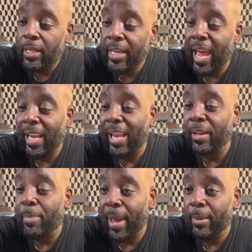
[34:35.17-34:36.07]
They act
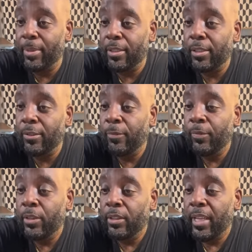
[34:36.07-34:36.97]
like babies.
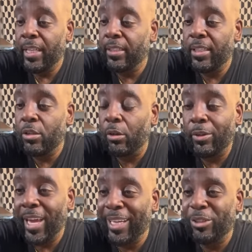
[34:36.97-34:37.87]
They, you know, you
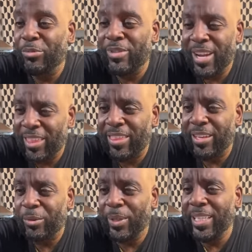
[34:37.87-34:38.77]
can't do nothing.
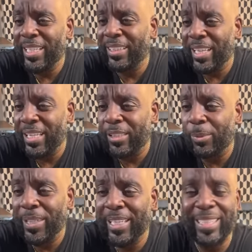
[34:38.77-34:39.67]
We need this.
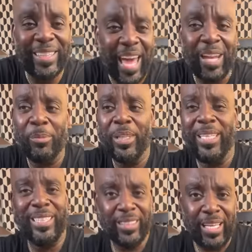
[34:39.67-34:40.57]
We need that. We
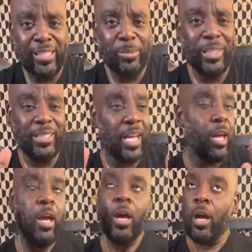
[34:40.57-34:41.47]
need this. We need that.
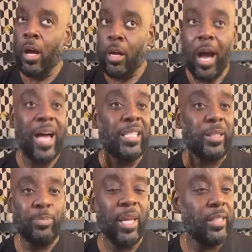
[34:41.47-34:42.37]
I,
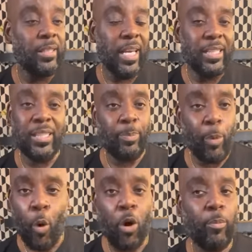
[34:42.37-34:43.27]
they, they
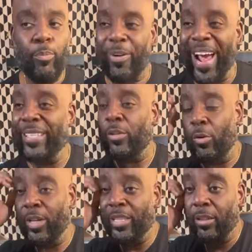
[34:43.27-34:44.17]
spoil brats on
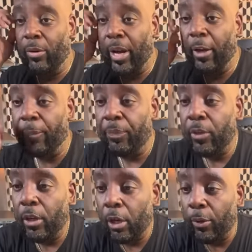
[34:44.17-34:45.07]
Instagram.
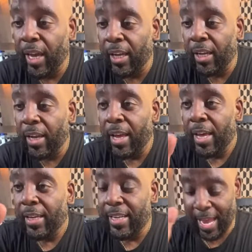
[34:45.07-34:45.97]
Okay?
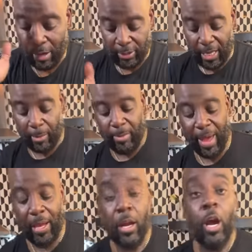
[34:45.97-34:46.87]
Now, they coming
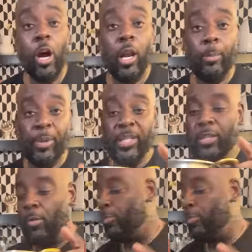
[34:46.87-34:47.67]
back. Put this on